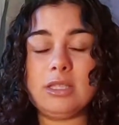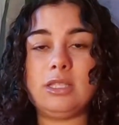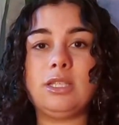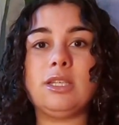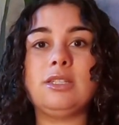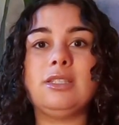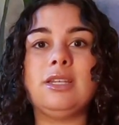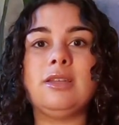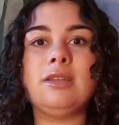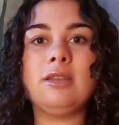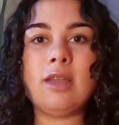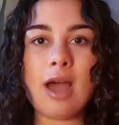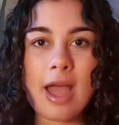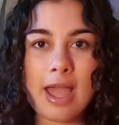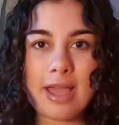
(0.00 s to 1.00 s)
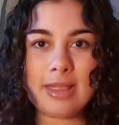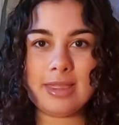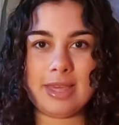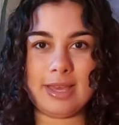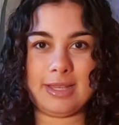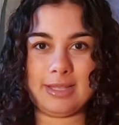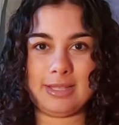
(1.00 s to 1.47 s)
to deny
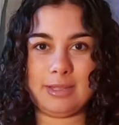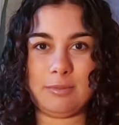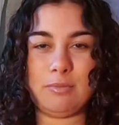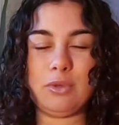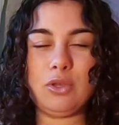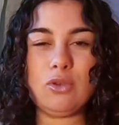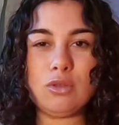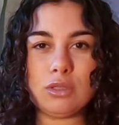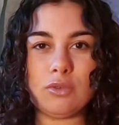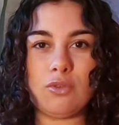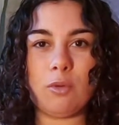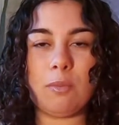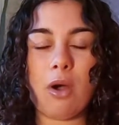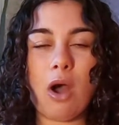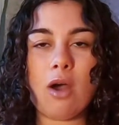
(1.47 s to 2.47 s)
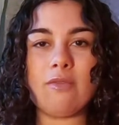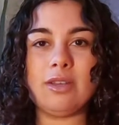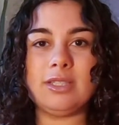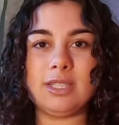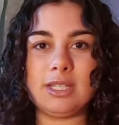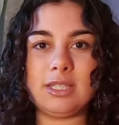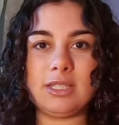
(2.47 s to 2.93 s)
this beautiful part of
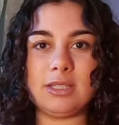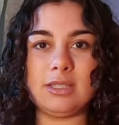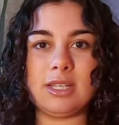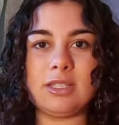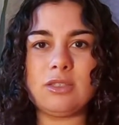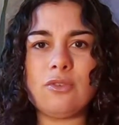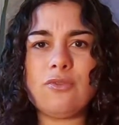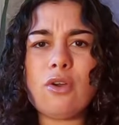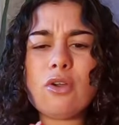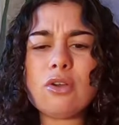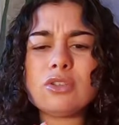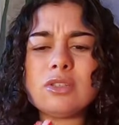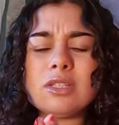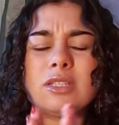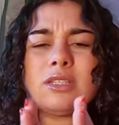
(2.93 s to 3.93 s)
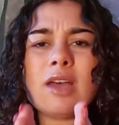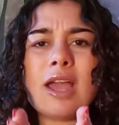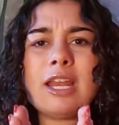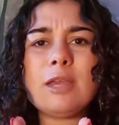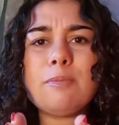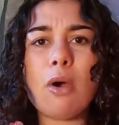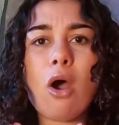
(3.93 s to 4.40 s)
existence and to focus on this
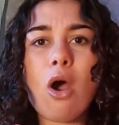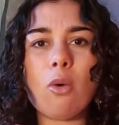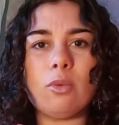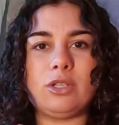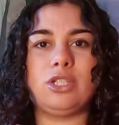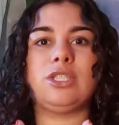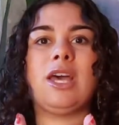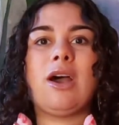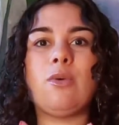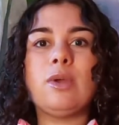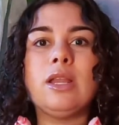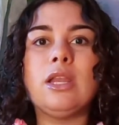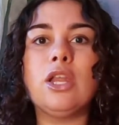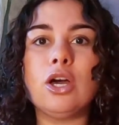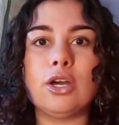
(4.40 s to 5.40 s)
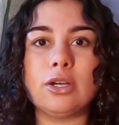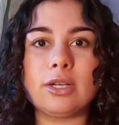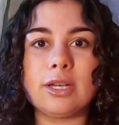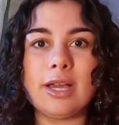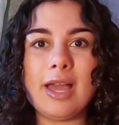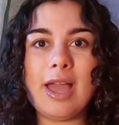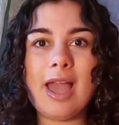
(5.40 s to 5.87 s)
tiny part, which is how we
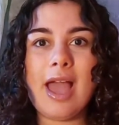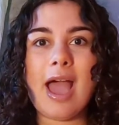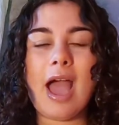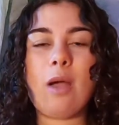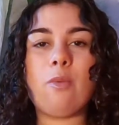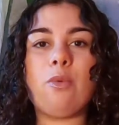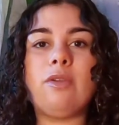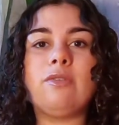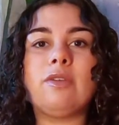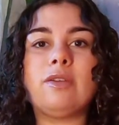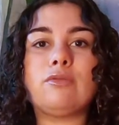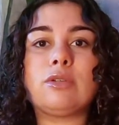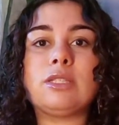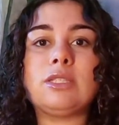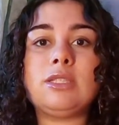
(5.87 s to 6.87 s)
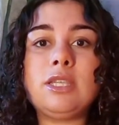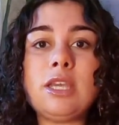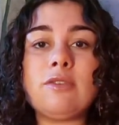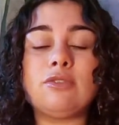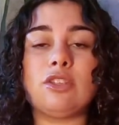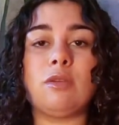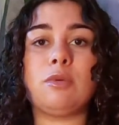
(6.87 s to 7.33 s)
look. And we've
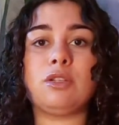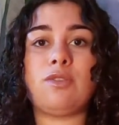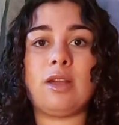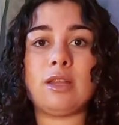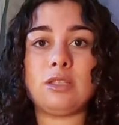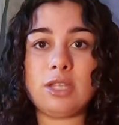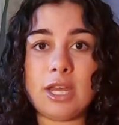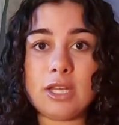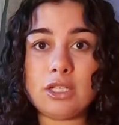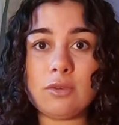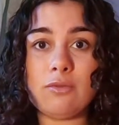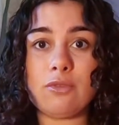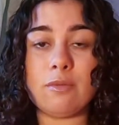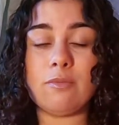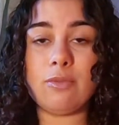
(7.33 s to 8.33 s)
received so much validation from